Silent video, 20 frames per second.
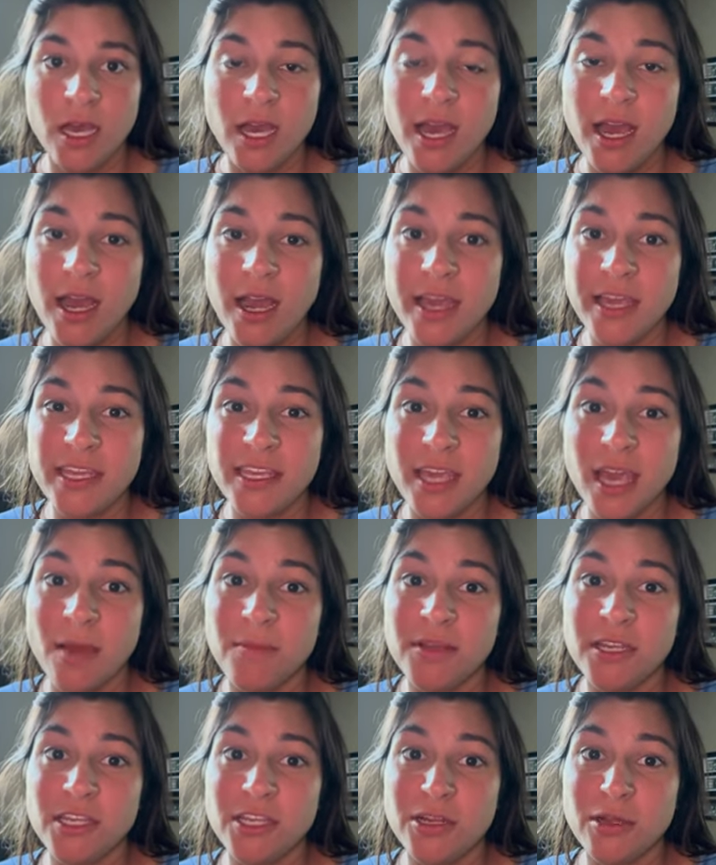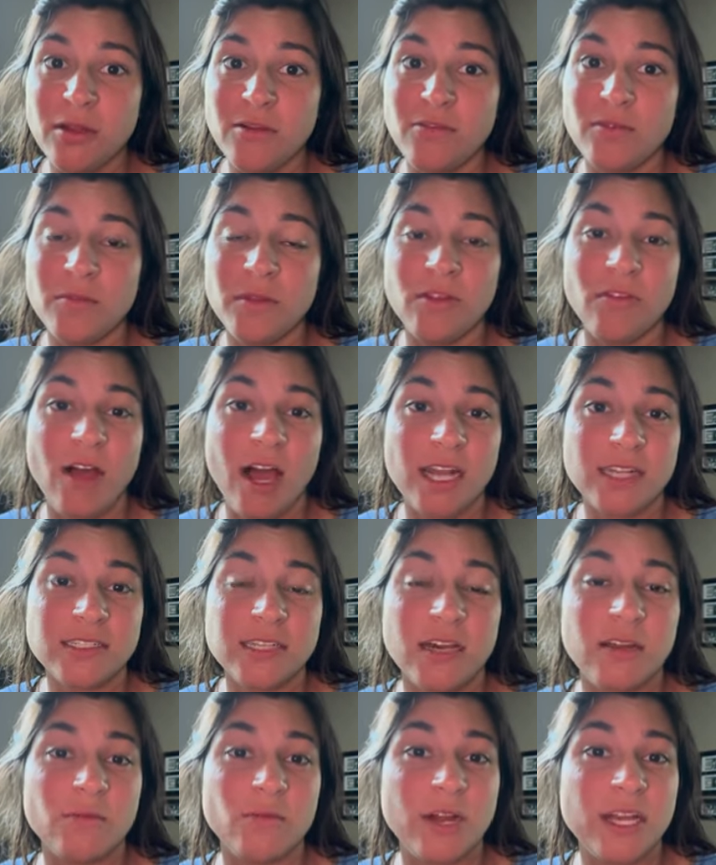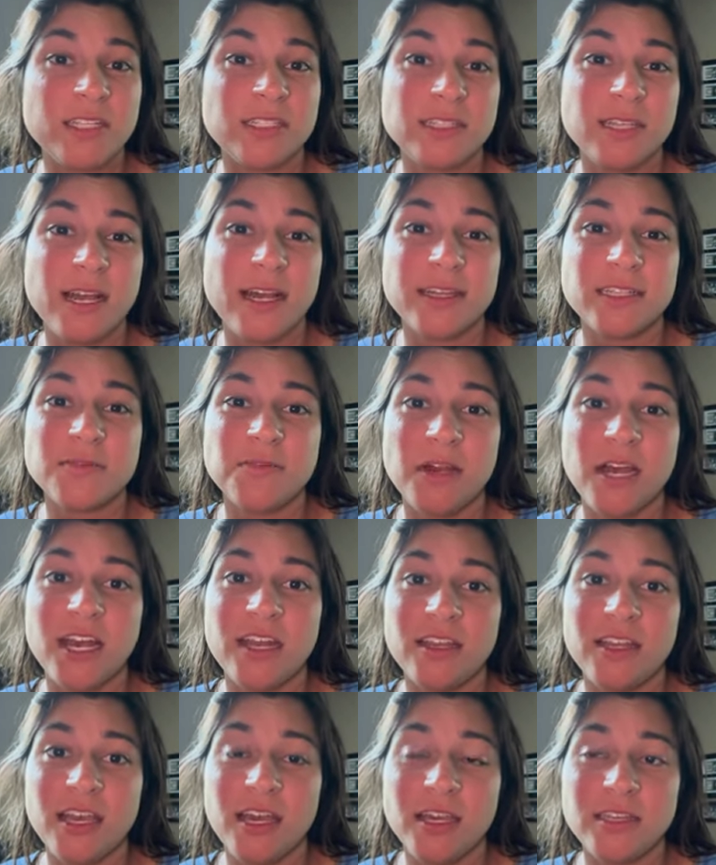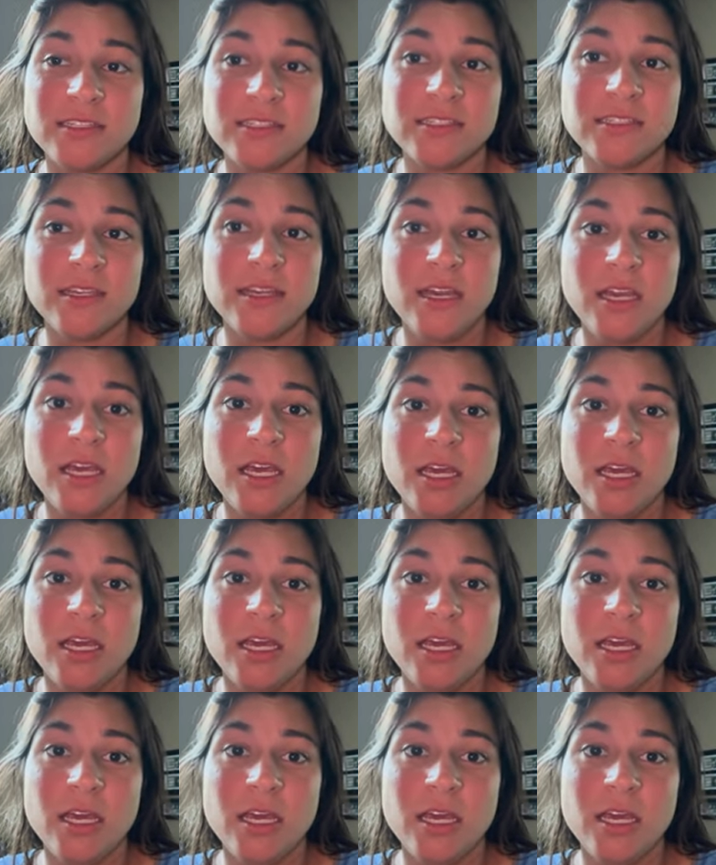Hi, Gabby here from the Locked On Red Sox podcast.